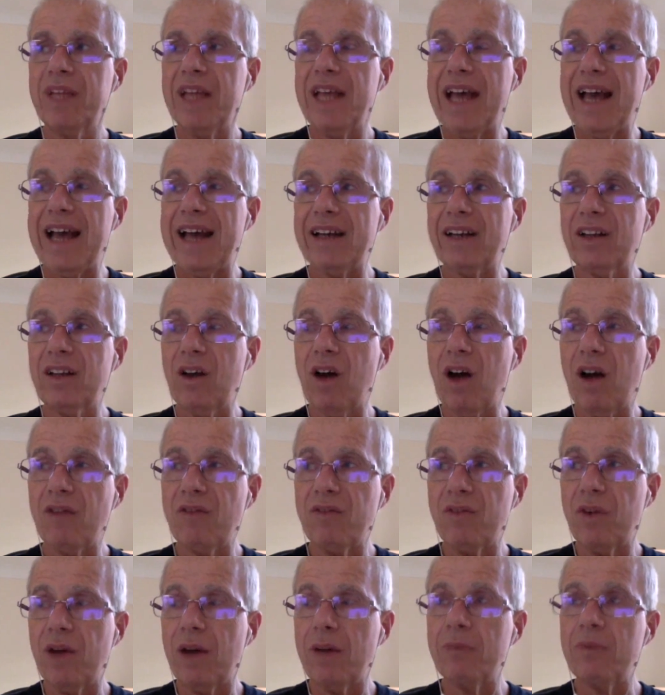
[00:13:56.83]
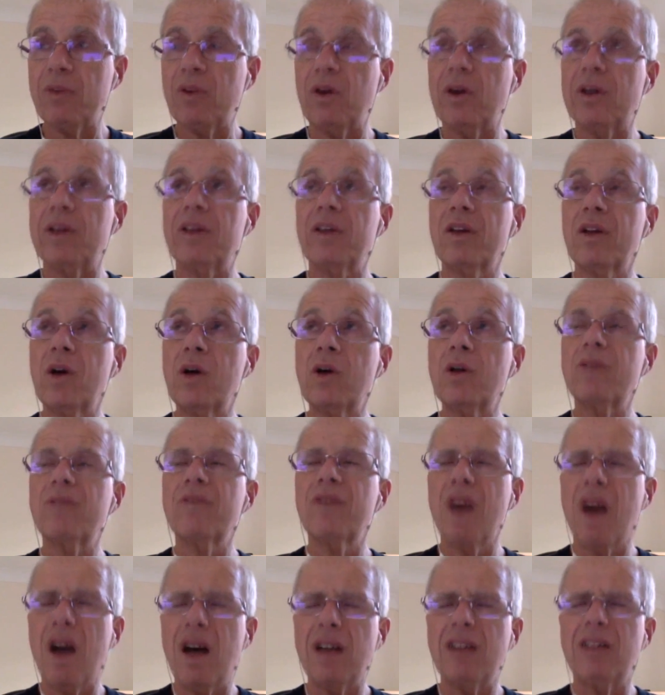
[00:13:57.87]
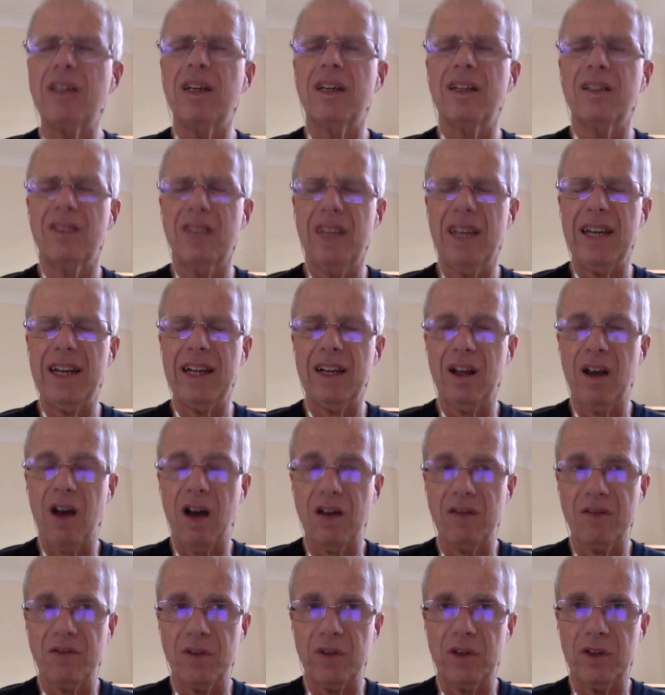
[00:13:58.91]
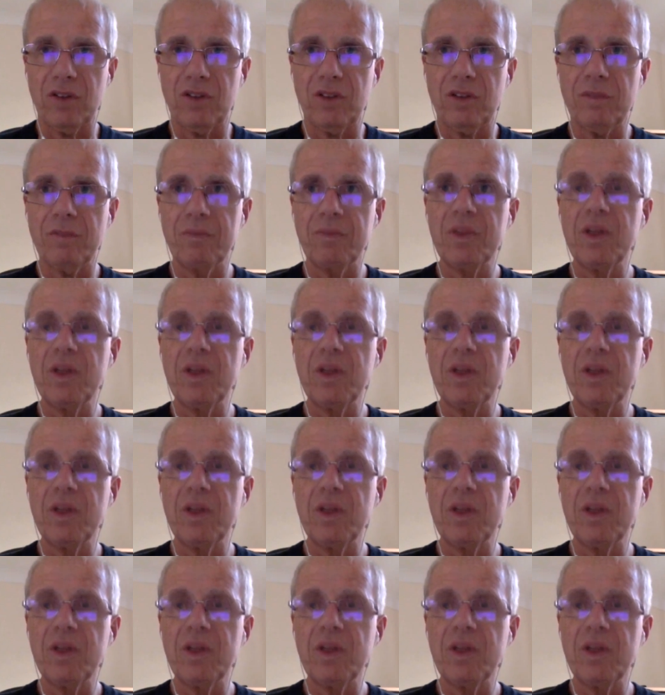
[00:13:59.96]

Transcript: the code of conduct at a conference,